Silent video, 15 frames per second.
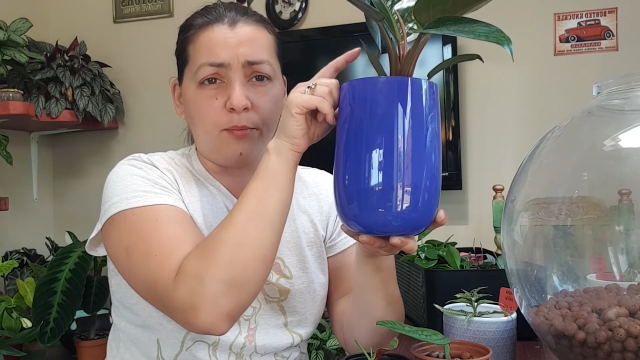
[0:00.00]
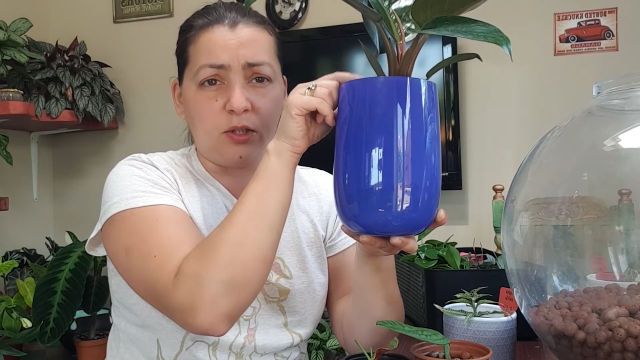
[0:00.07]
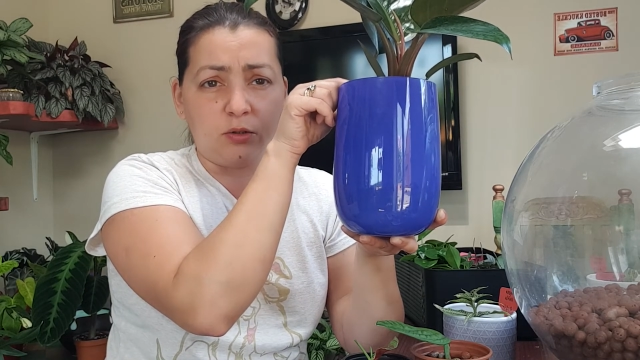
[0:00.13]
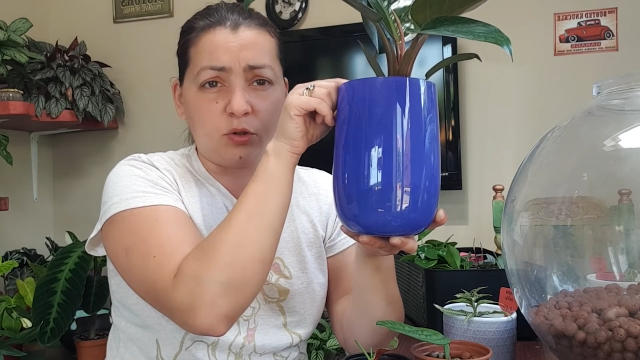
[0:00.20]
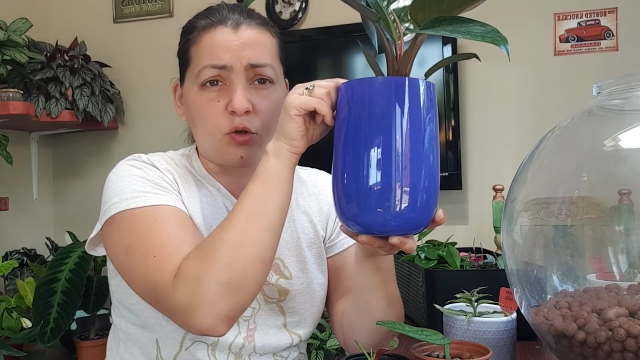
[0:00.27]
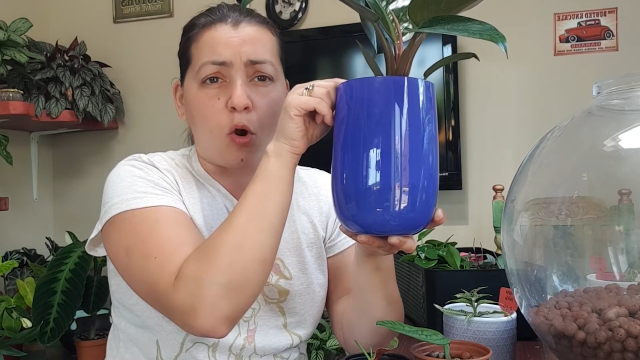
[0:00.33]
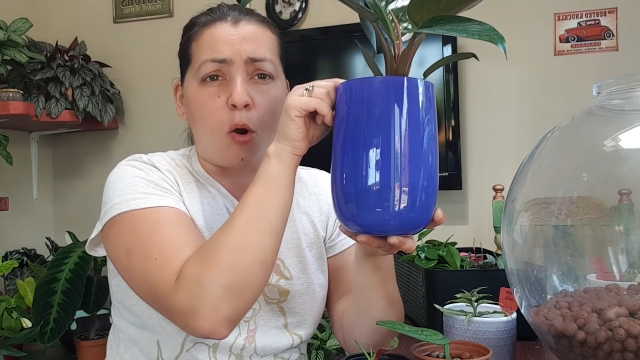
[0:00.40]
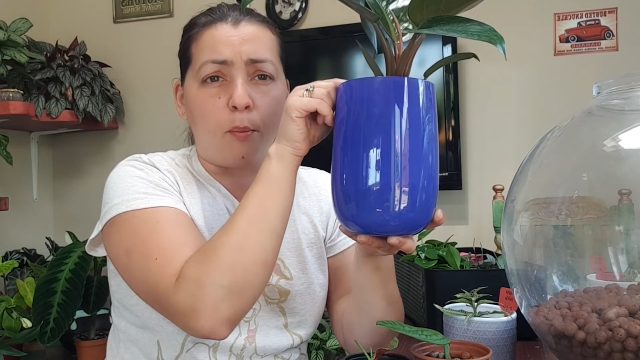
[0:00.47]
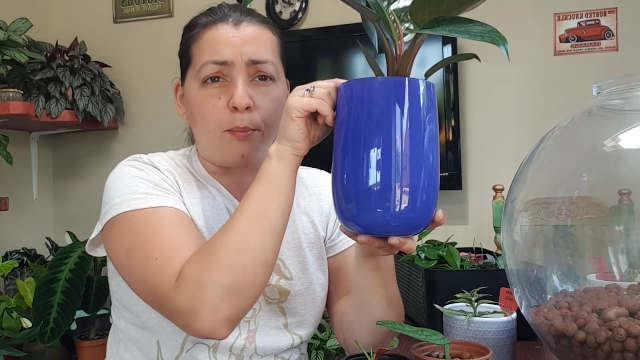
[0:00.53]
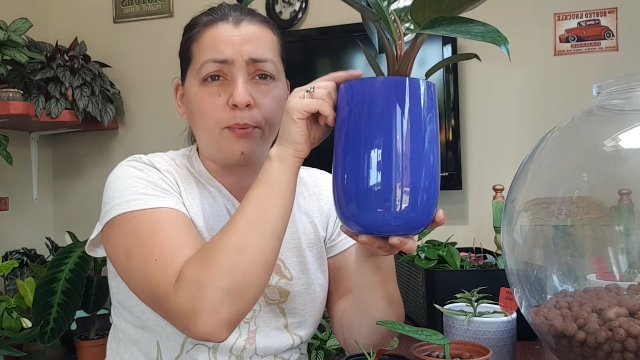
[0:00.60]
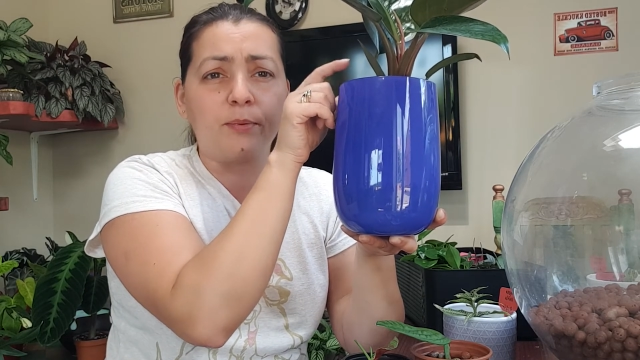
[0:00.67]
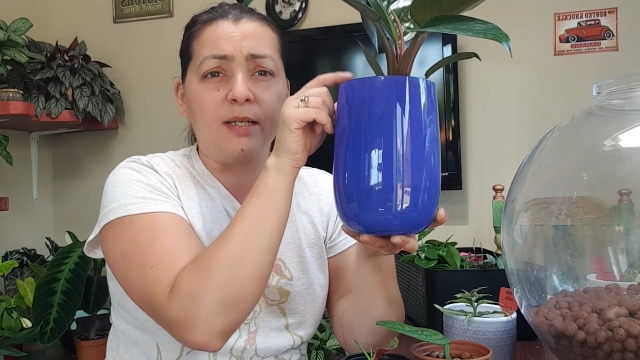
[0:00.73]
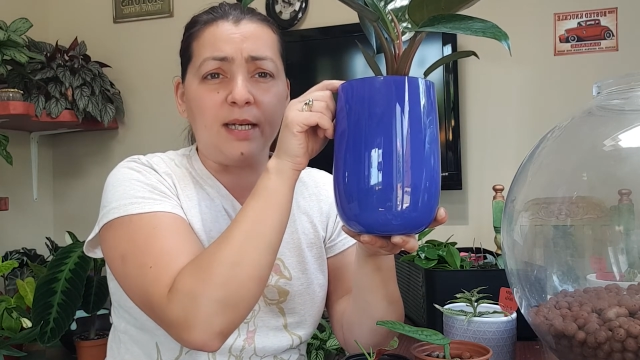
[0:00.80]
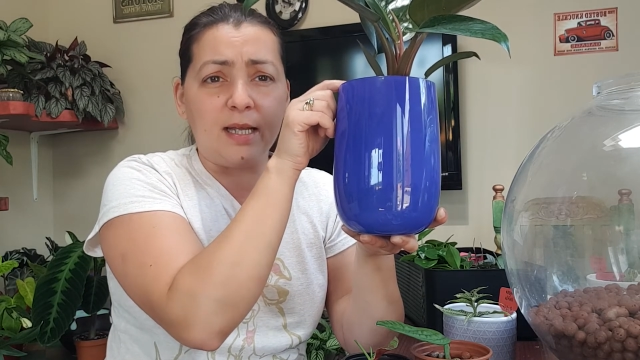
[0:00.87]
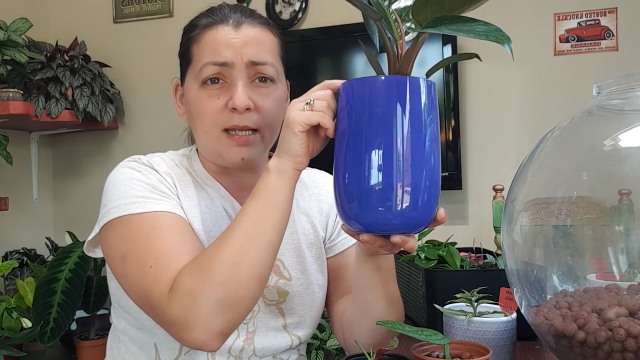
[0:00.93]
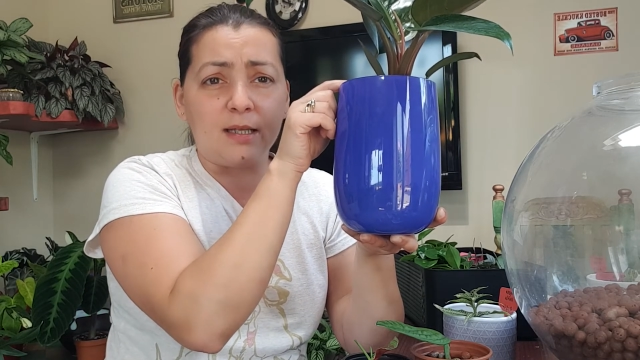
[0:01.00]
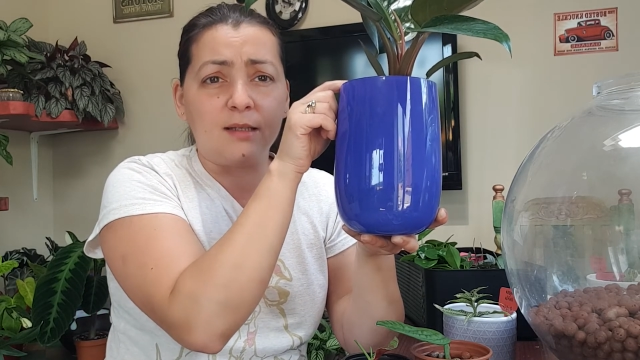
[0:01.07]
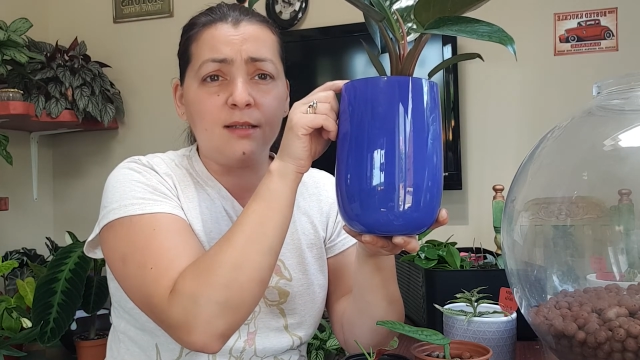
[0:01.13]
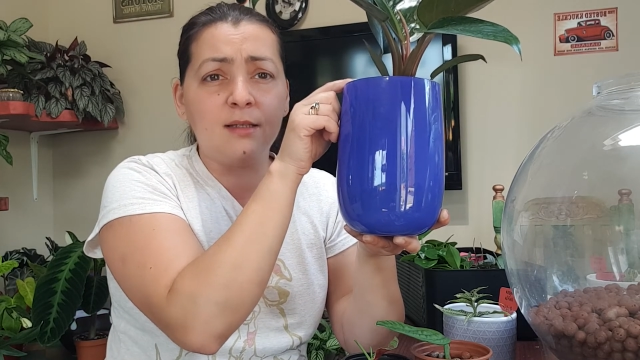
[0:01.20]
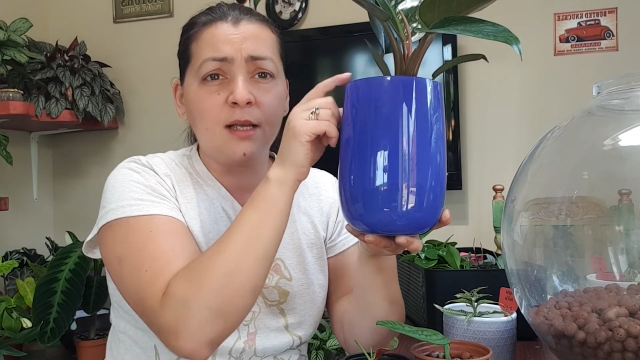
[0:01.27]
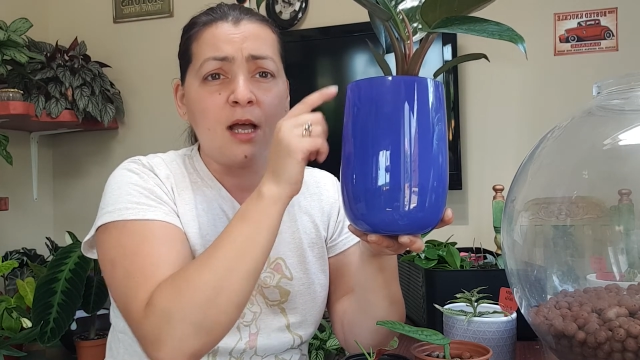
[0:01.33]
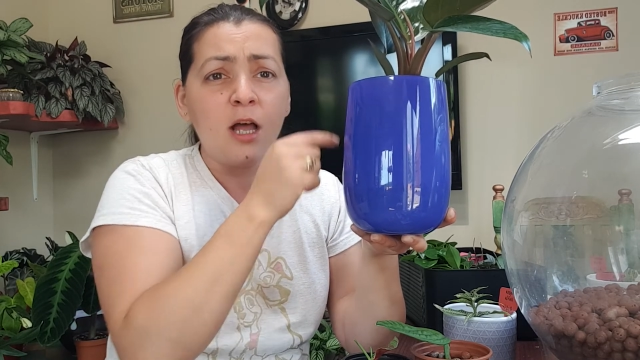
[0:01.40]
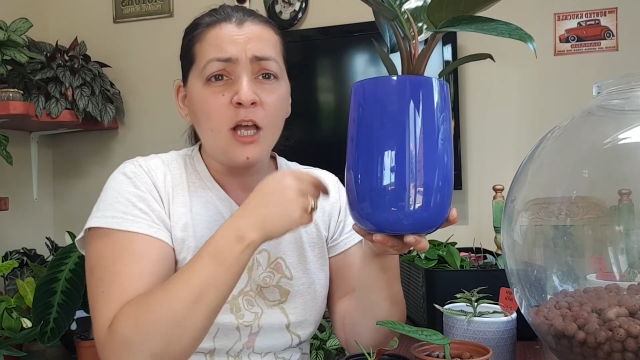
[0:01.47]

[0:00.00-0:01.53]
the top needs